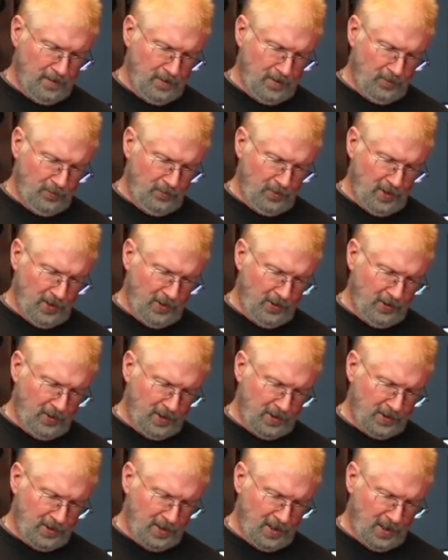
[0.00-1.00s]
And wire
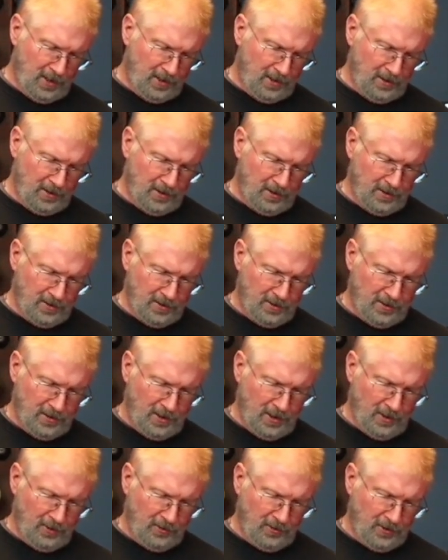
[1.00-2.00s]
nut that
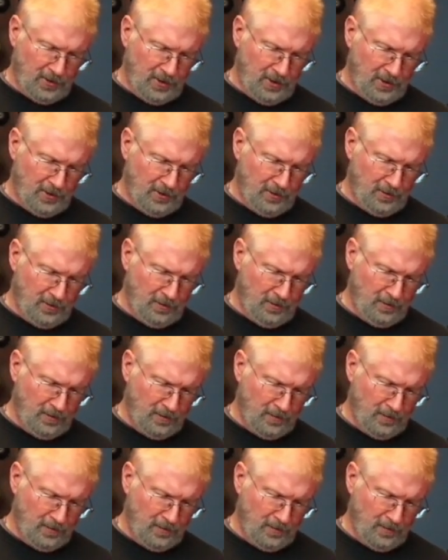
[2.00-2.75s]
together here.